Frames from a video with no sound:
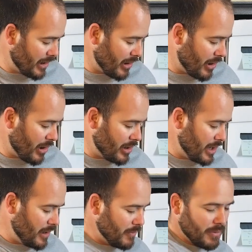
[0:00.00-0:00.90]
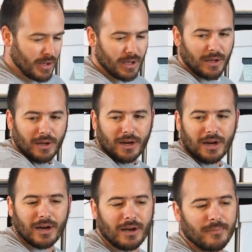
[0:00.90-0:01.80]
on it.
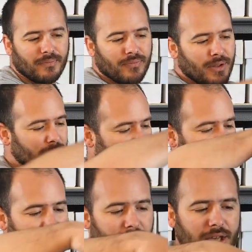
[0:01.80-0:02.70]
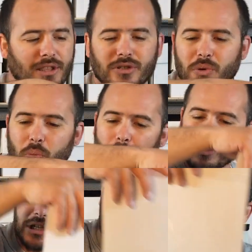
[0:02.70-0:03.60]
And there's one
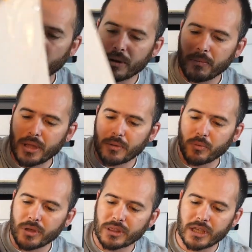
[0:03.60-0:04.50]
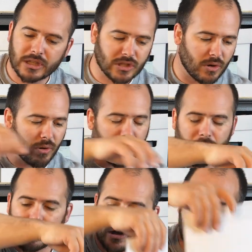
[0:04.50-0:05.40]
disappointment with it, so I
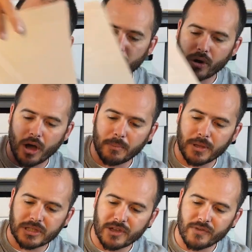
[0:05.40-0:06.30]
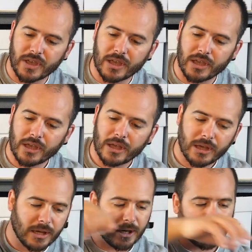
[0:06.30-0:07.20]
got a couple copies of it.
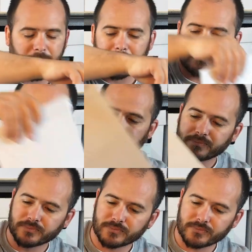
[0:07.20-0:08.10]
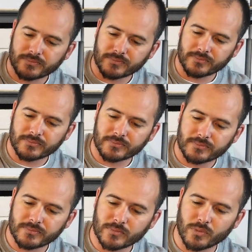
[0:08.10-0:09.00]

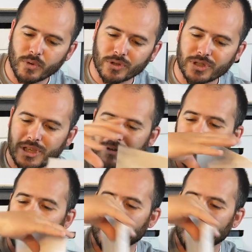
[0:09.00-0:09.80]
We'll see